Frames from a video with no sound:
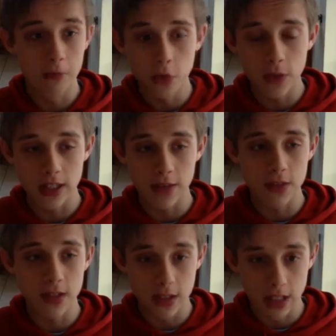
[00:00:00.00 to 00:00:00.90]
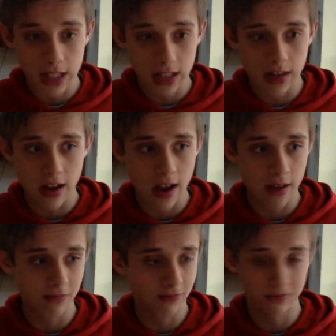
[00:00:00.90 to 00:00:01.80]
movies I've seen
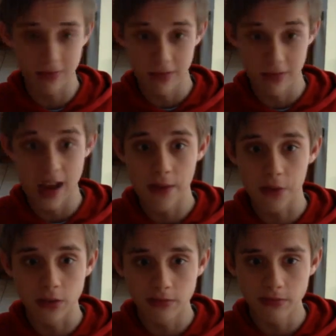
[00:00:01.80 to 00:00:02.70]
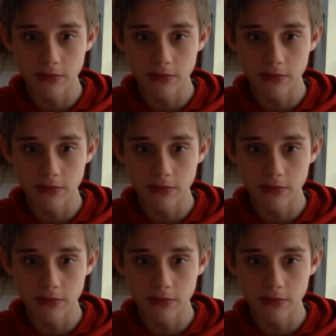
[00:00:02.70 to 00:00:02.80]
ever.